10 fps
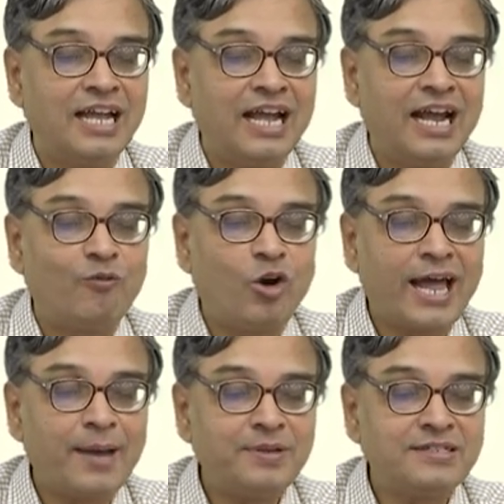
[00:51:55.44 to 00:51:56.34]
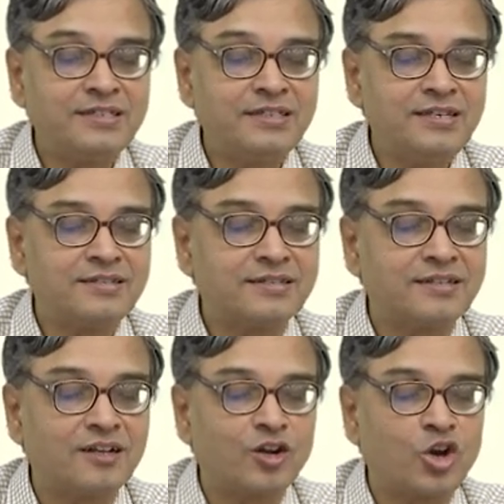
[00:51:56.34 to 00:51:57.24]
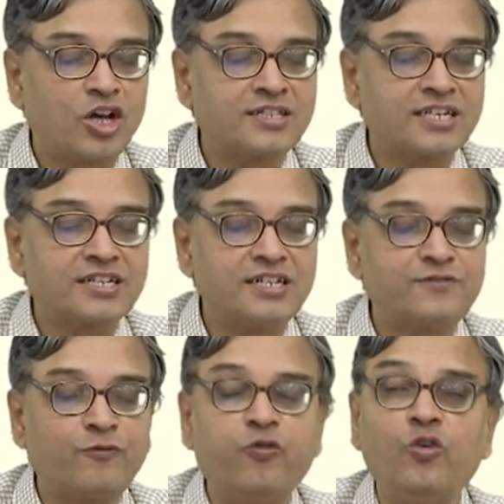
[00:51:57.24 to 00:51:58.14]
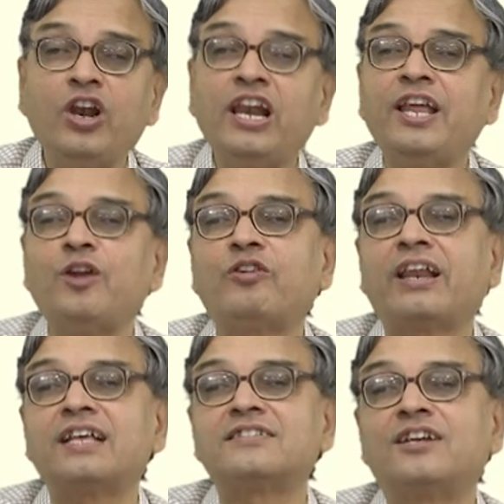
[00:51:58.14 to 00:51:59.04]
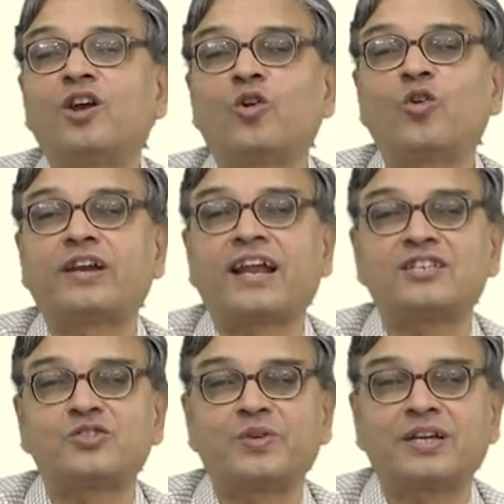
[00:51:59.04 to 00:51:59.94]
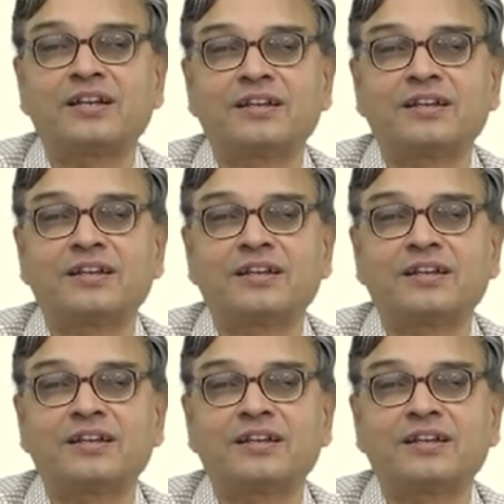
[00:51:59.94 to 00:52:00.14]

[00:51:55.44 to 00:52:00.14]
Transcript: And what happens in this? Cross section is fully utilized in load transfer.